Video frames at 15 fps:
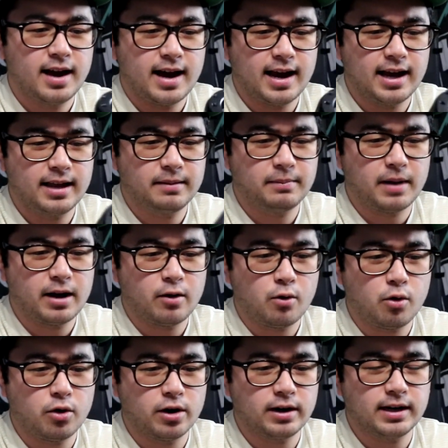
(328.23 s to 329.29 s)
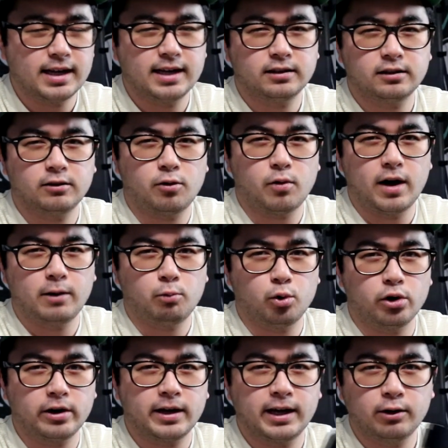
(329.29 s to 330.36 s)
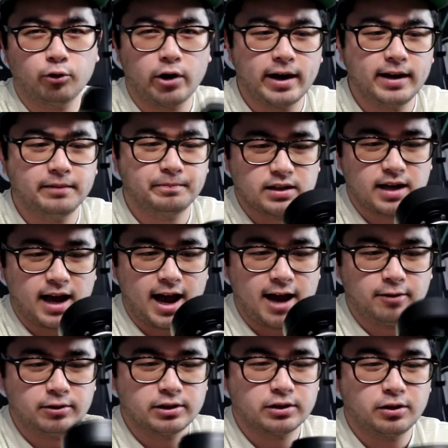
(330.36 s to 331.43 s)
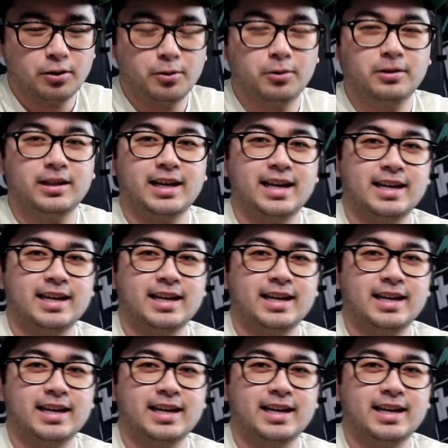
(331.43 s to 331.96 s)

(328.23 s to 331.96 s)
and my horn isn't quite working right. I was told